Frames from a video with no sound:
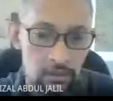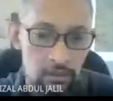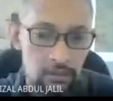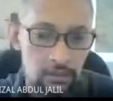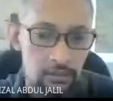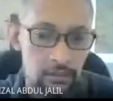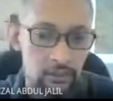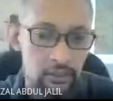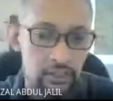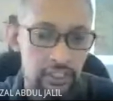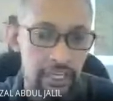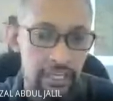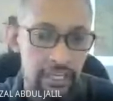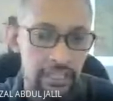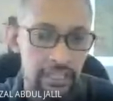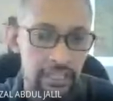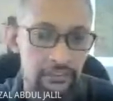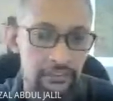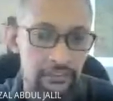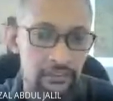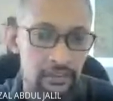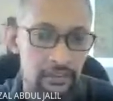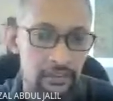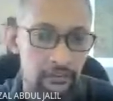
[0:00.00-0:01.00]

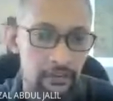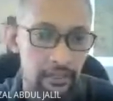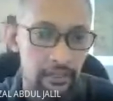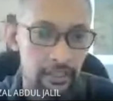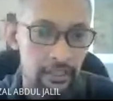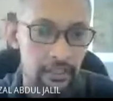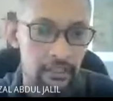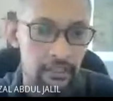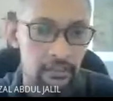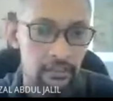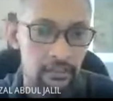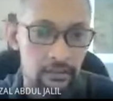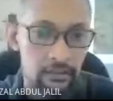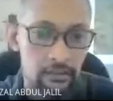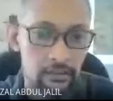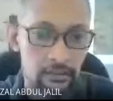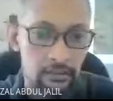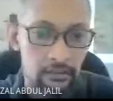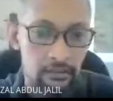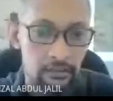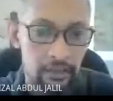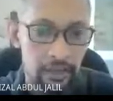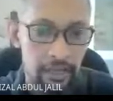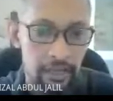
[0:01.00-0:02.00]
shadings, right? Okay?
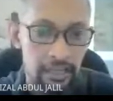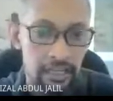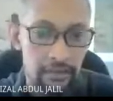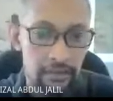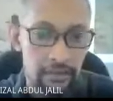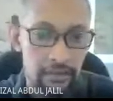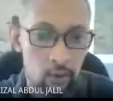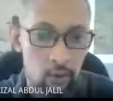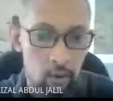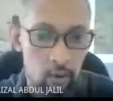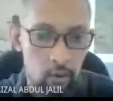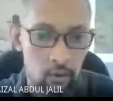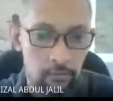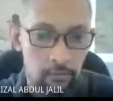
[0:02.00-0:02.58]
Anymore.